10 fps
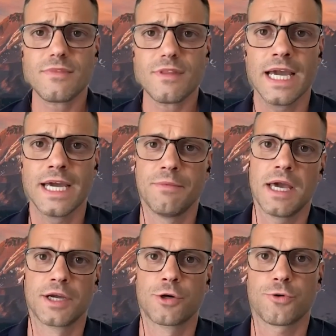and
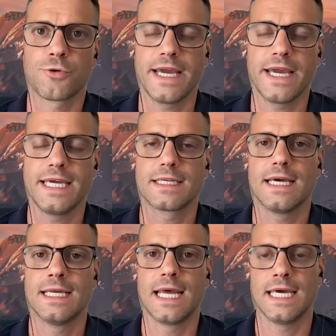and create,
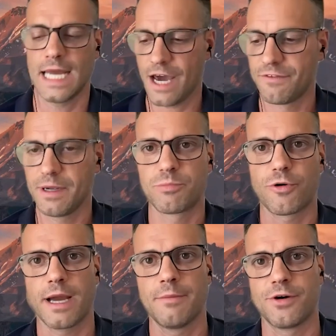and in every
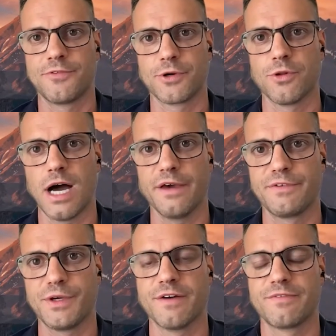parameter of your life,
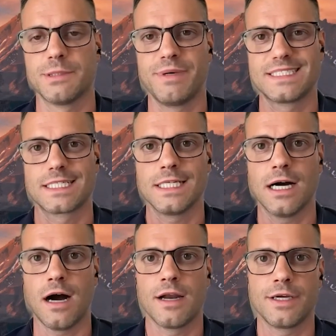you have to basically
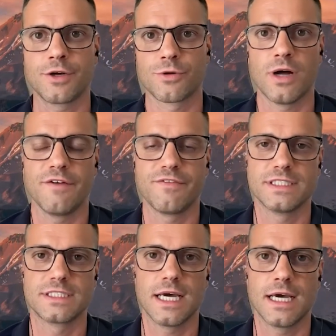audit your life
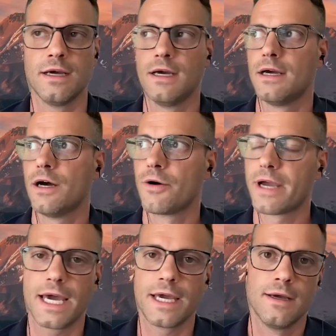and say,
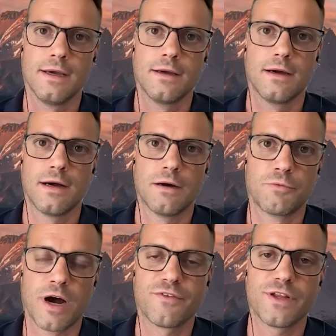okay,
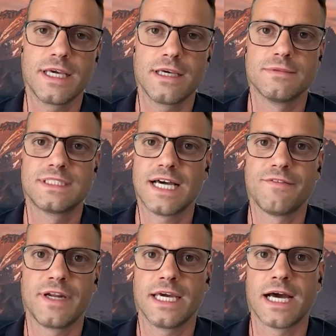roughly seven
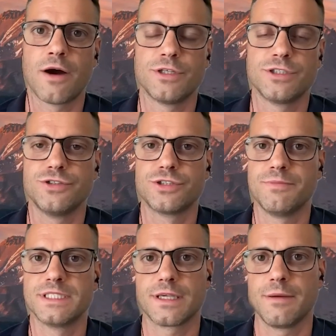to eight hours you should
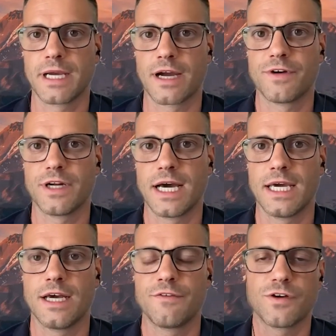be sleeping every
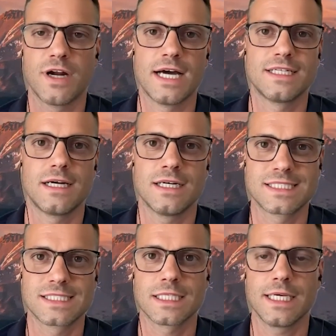night. If you're not
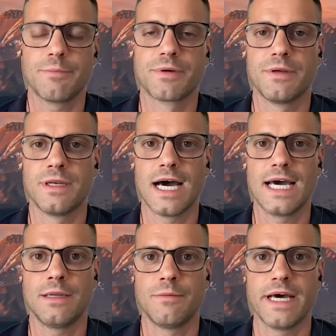asleep,
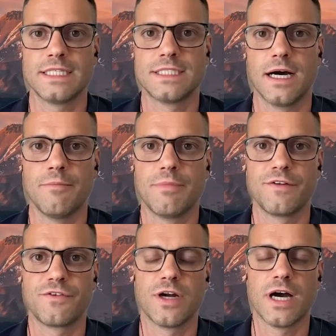not in bedtime, but
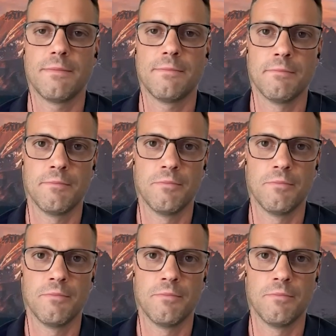if you're not, you